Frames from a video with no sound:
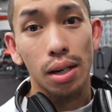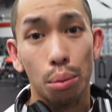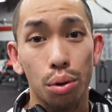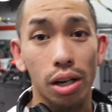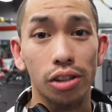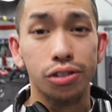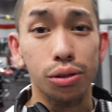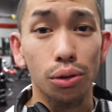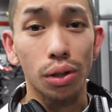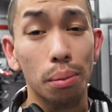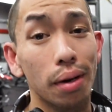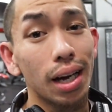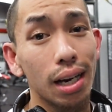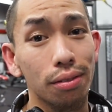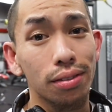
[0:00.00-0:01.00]
Pretty soon
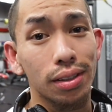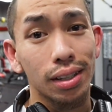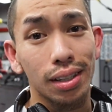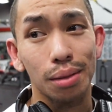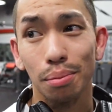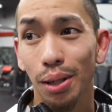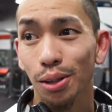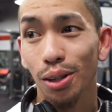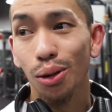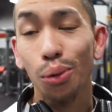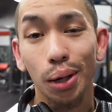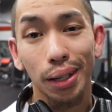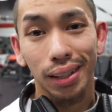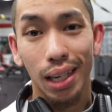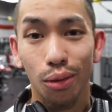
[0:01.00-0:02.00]
I'm gonna have my girl
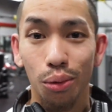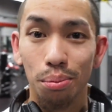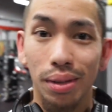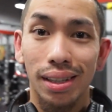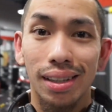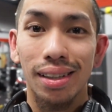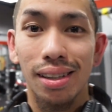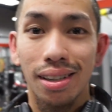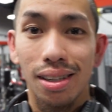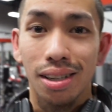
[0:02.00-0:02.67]
working out with me.